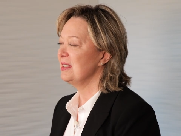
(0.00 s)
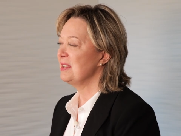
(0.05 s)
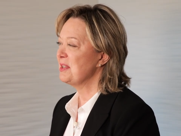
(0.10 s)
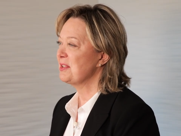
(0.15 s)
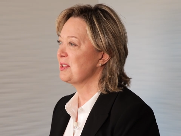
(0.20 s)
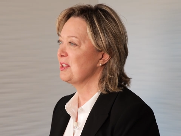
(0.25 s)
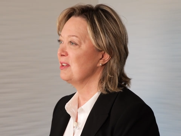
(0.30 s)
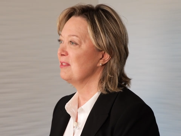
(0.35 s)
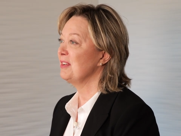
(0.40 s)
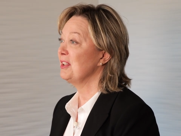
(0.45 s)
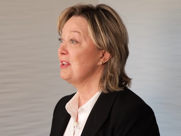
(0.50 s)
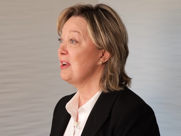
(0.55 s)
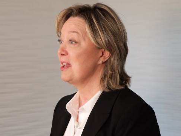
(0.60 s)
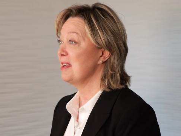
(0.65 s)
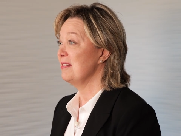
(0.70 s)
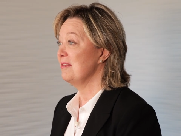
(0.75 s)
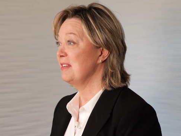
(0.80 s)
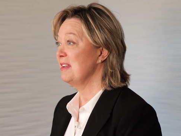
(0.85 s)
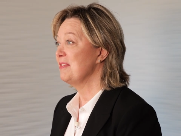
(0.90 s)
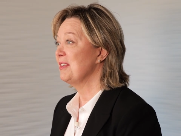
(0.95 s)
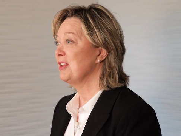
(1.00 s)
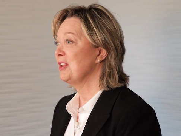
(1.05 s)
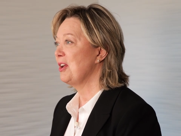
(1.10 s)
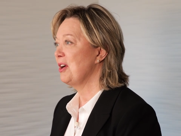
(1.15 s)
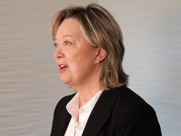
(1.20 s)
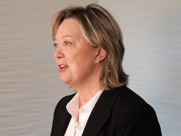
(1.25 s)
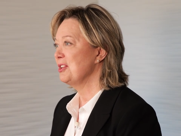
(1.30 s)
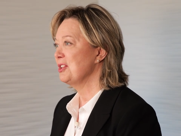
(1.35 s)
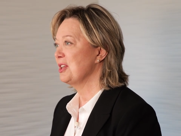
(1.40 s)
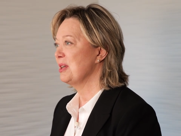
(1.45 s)
We serve a lot of even
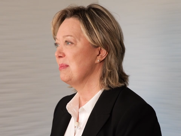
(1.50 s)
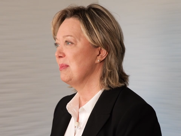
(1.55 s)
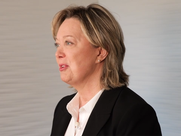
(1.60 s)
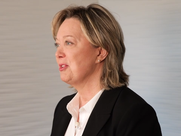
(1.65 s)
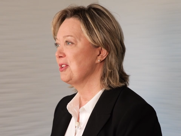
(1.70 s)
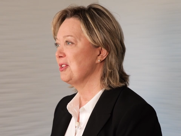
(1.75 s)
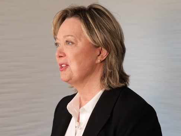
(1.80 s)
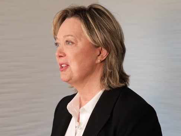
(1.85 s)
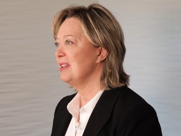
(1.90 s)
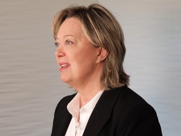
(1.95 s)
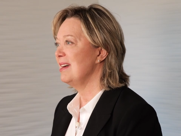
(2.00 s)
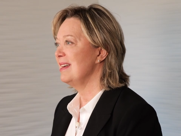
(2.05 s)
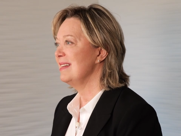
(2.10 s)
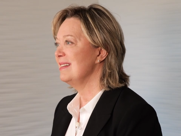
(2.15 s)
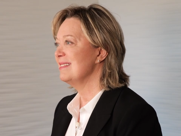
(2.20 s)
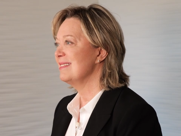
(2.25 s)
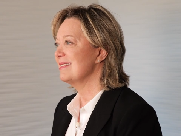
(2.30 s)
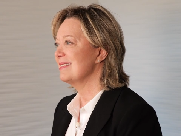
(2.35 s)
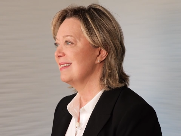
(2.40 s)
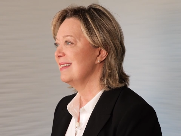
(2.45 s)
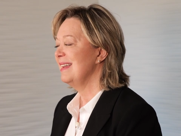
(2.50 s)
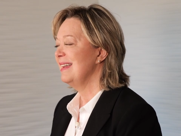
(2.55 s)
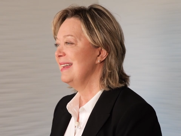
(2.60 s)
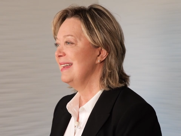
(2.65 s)
large commercial clients,